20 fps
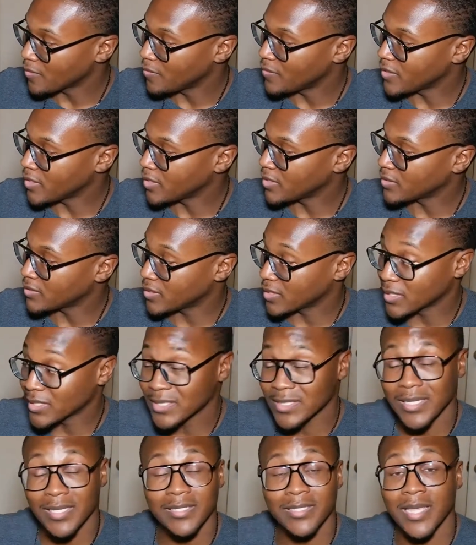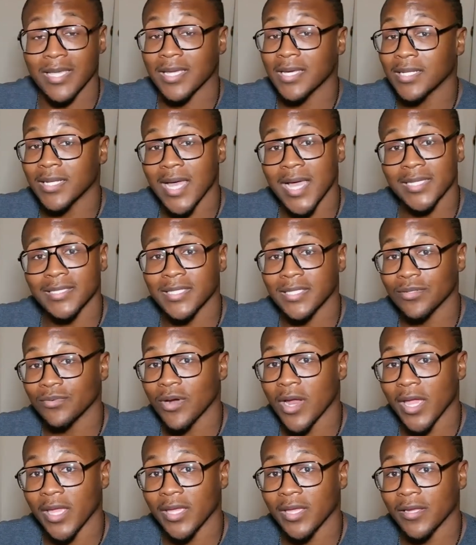The, this is a classic
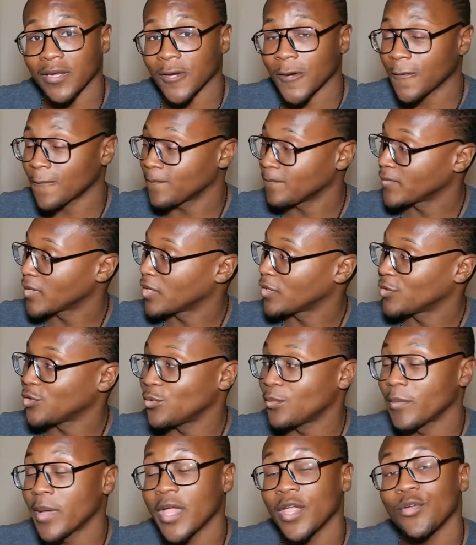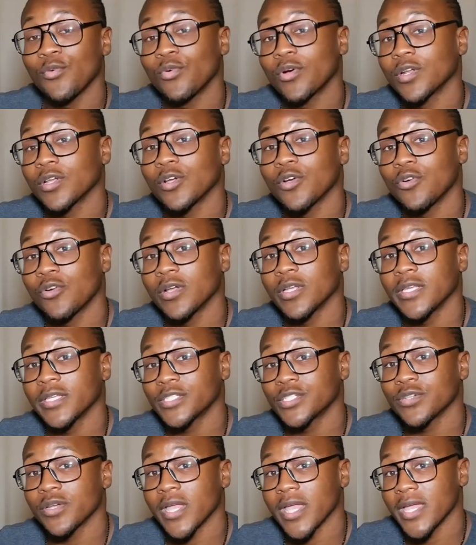right here. You may want to go and
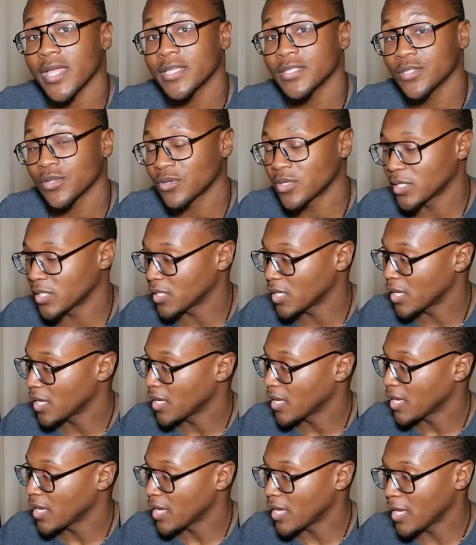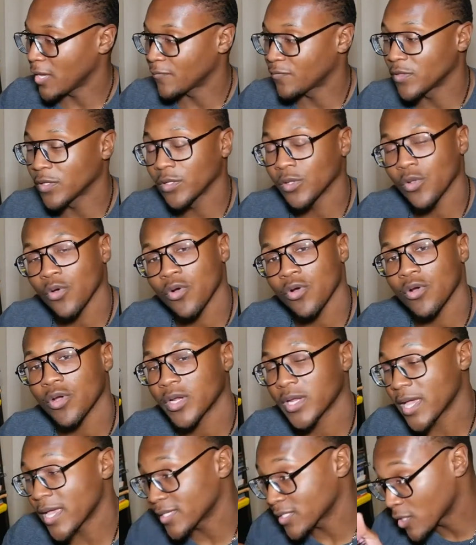get your hands on it if the
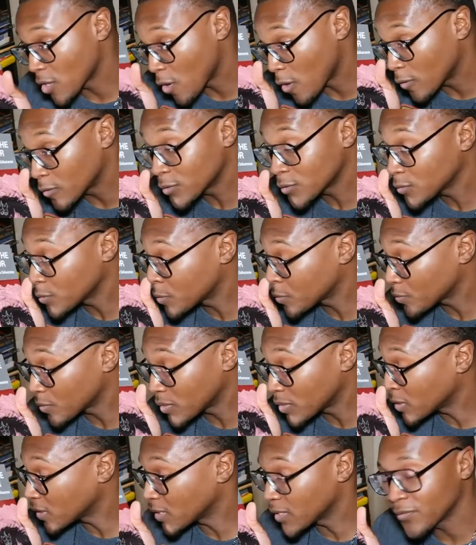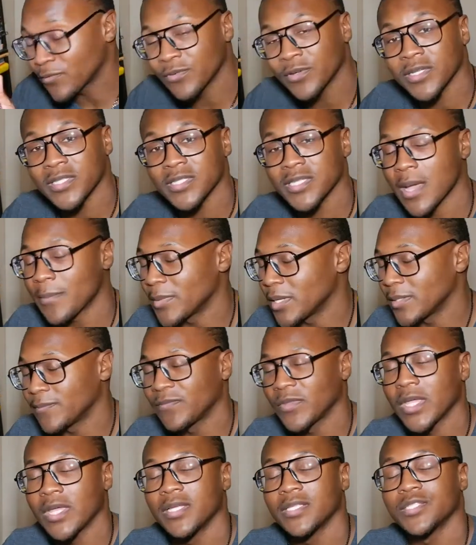Lord has called you to a deliverance, I
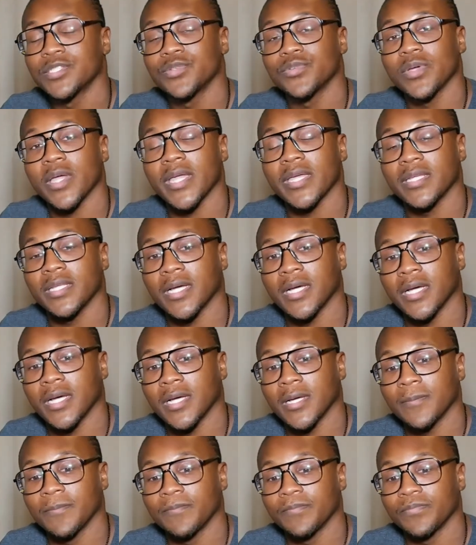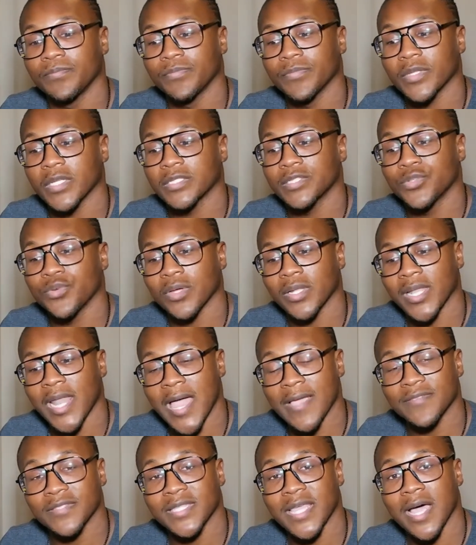mean, to a, um, to a
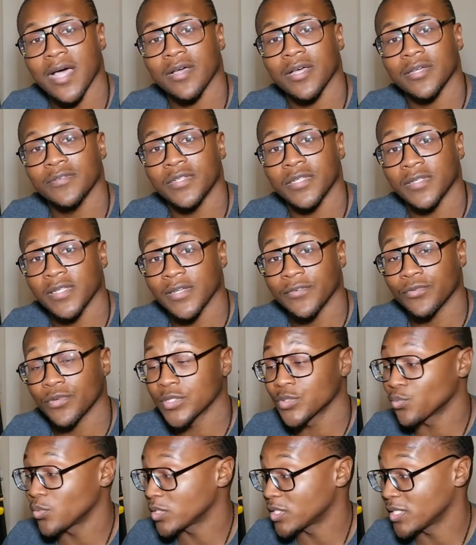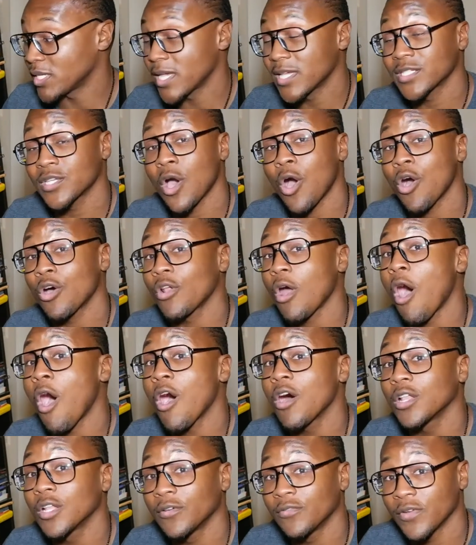lifestyle of deliverance, which he has called
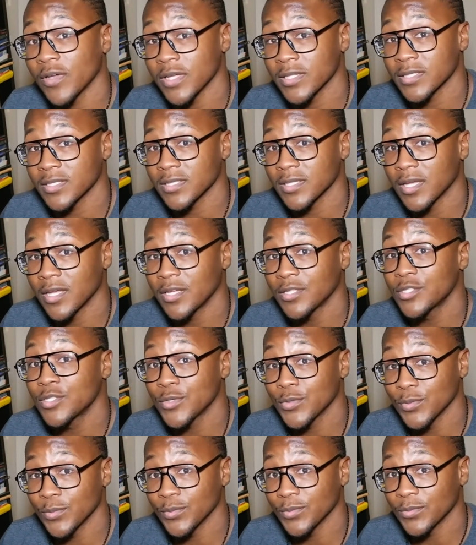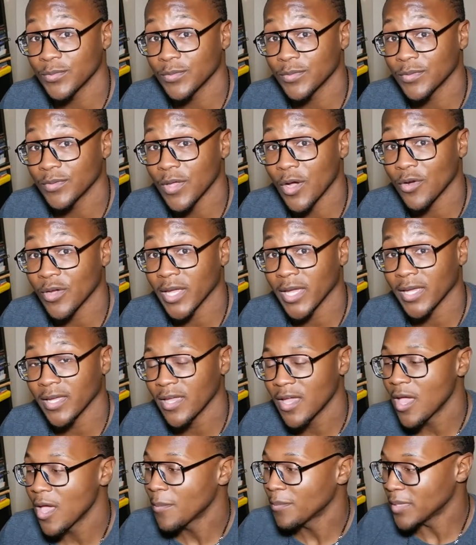all of us to. Okay?